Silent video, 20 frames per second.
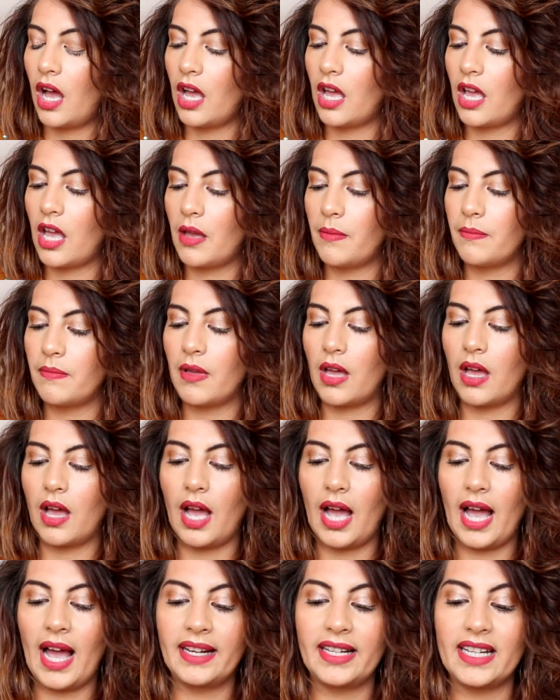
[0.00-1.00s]
Um,
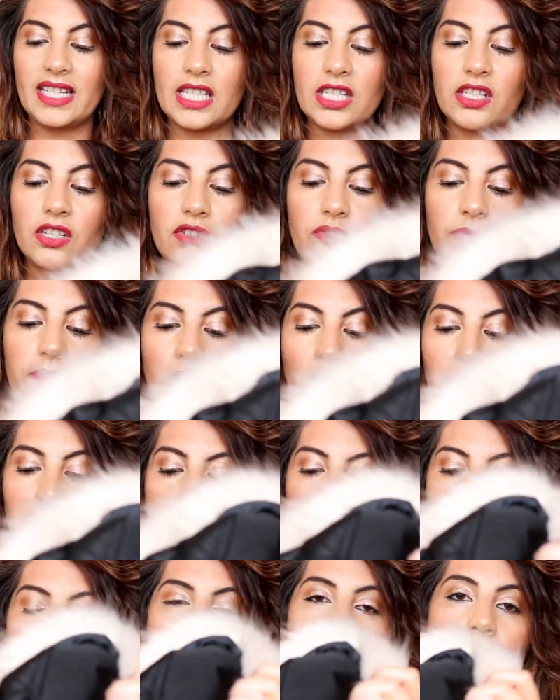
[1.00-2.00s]
and this is just from
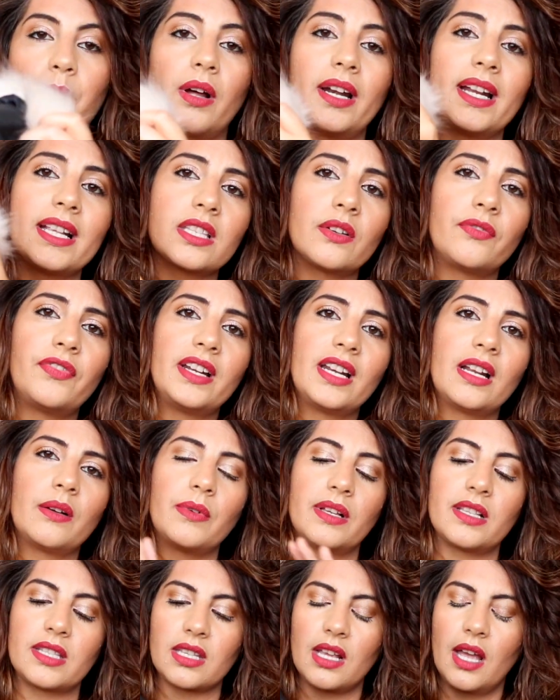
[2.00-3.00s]
Topshop, and I wanted something that
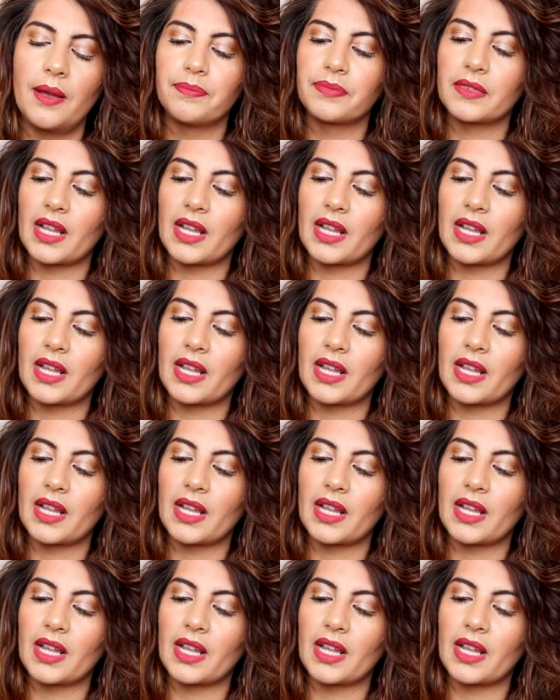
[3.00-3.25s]
was